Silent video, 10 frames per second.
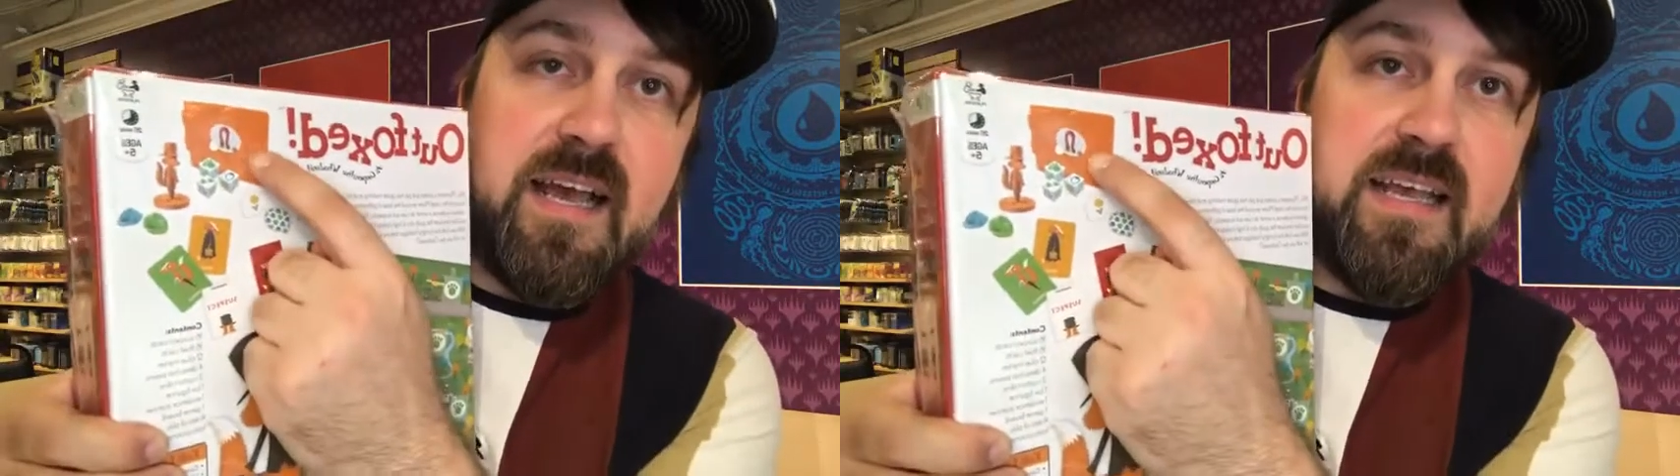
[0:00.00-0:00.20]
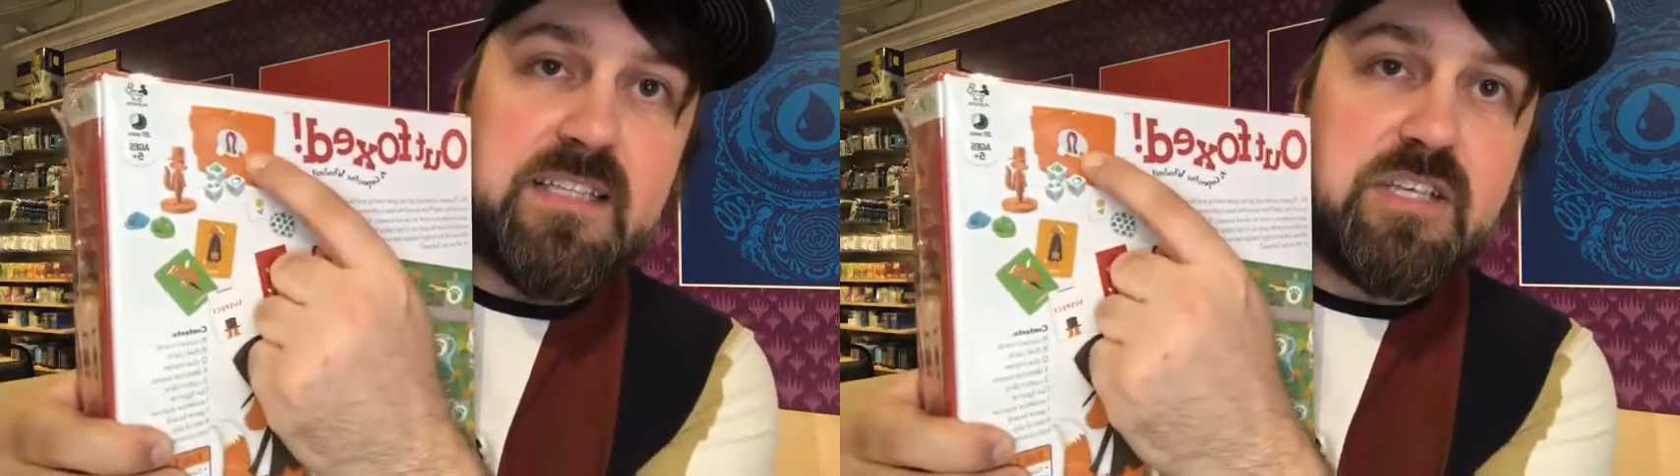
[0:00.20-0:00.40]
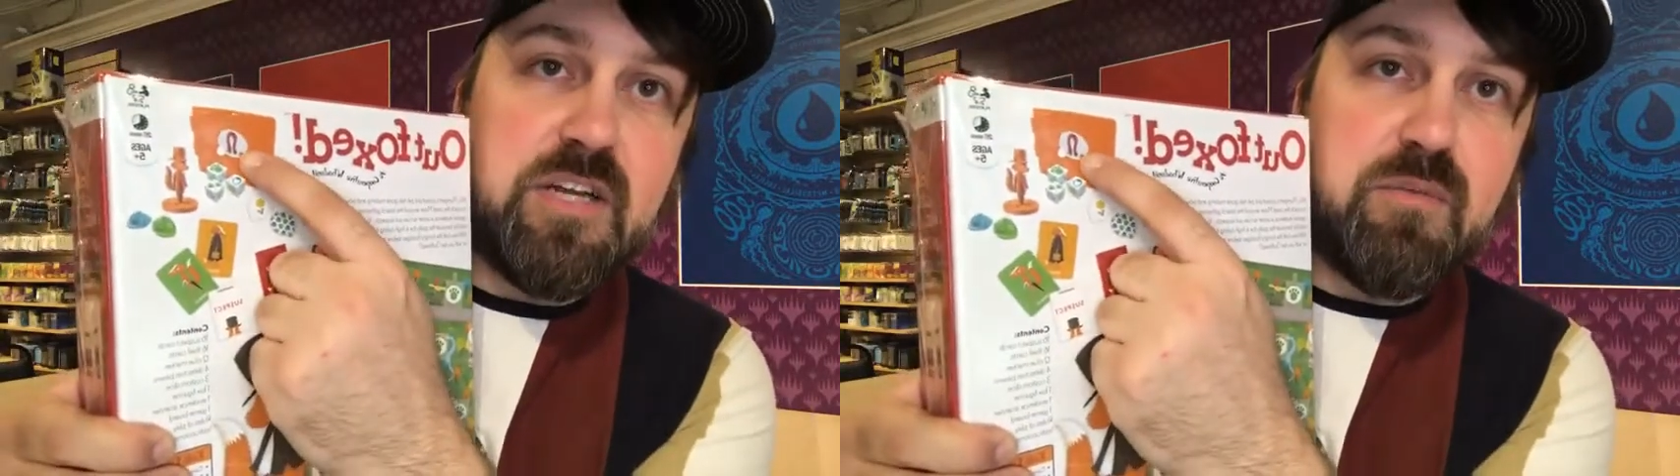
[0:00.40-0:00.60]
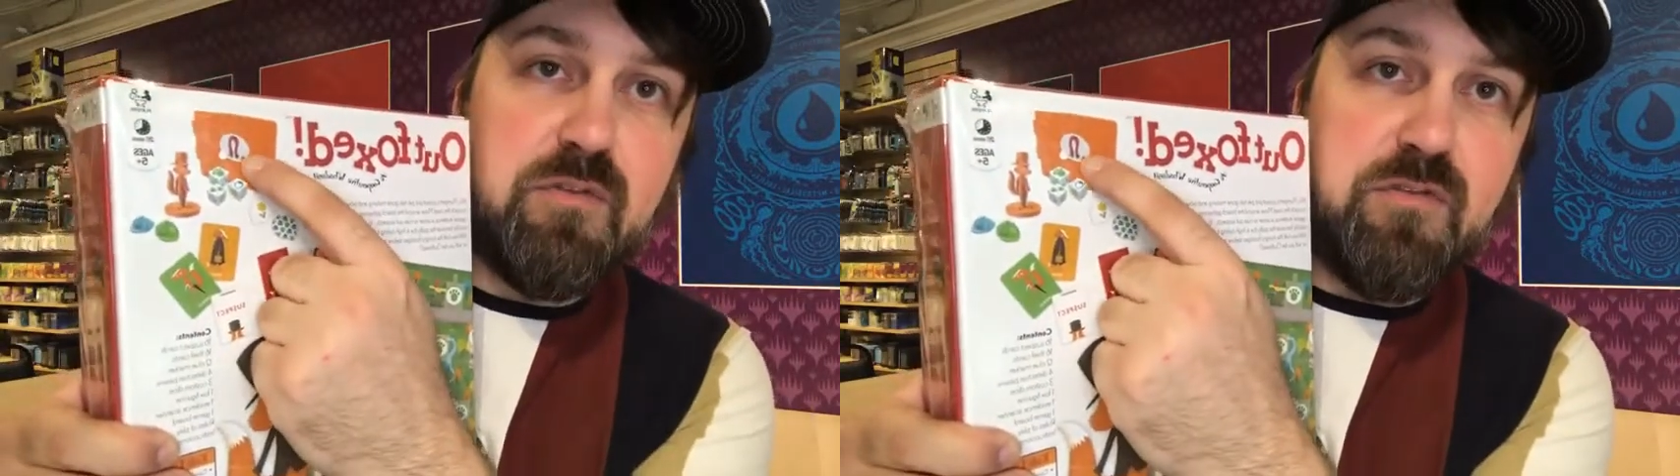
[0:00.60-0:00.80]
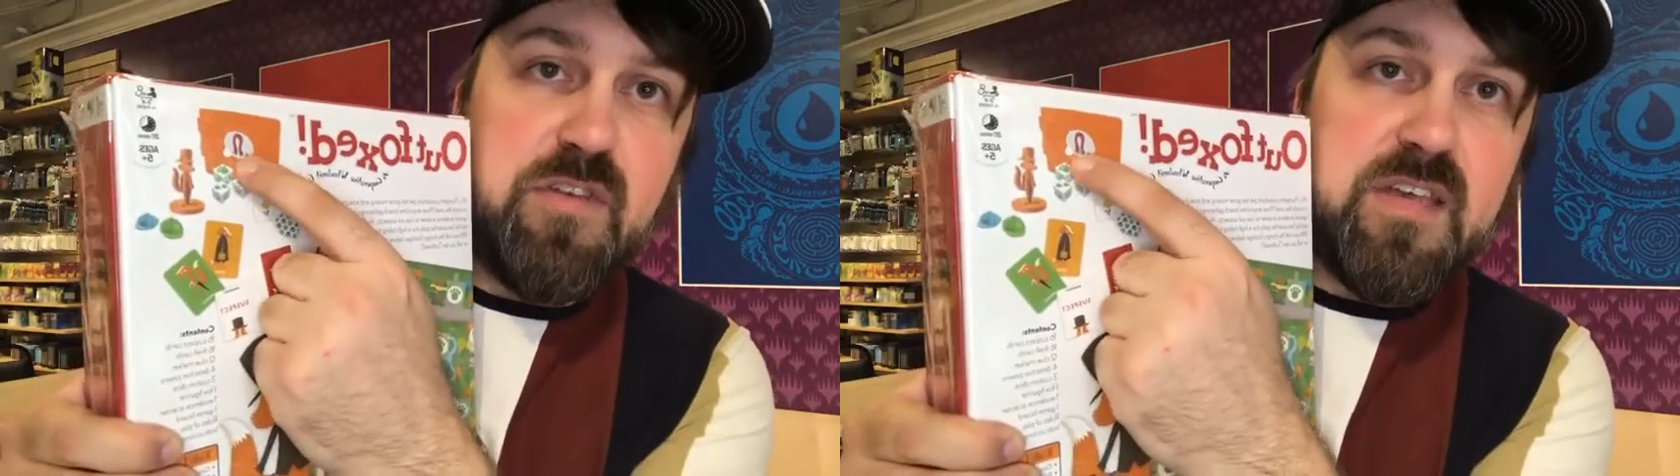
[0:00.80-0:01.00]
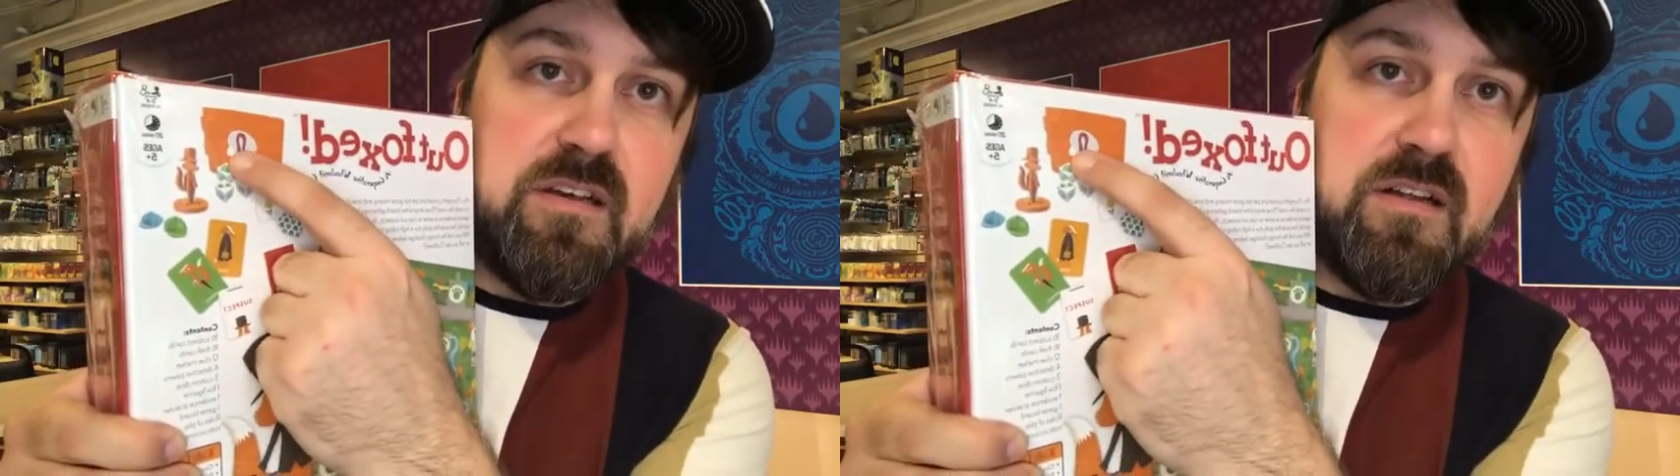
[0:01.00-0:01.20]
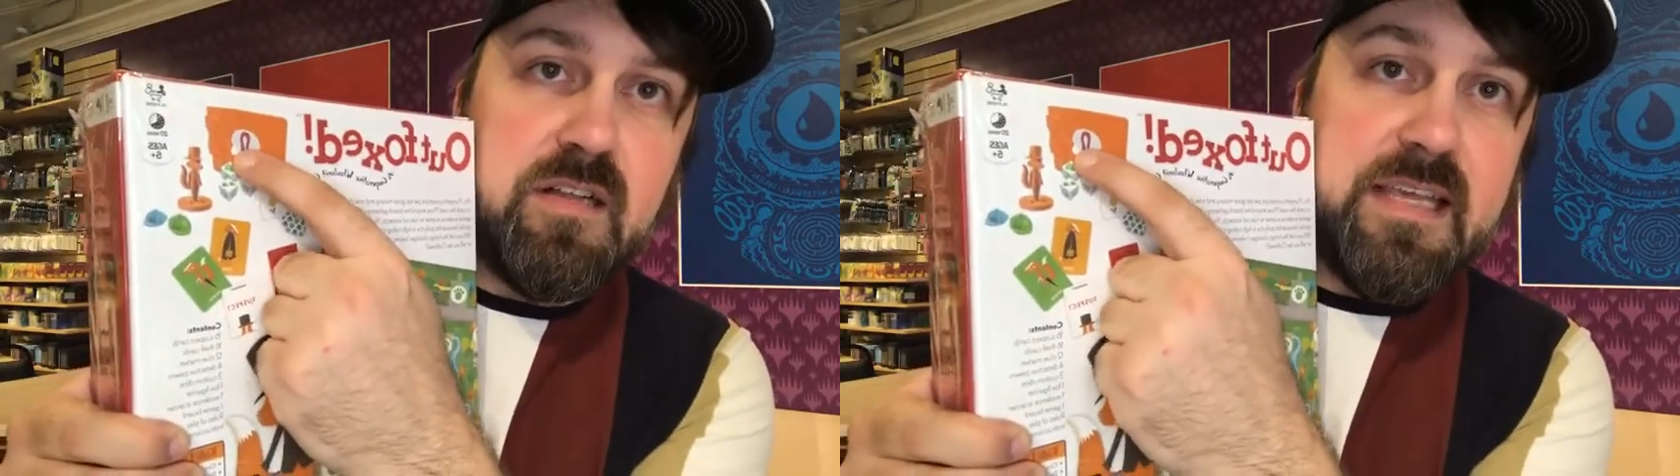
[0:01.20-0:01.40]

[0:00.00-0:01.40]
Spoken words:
it's going to reveal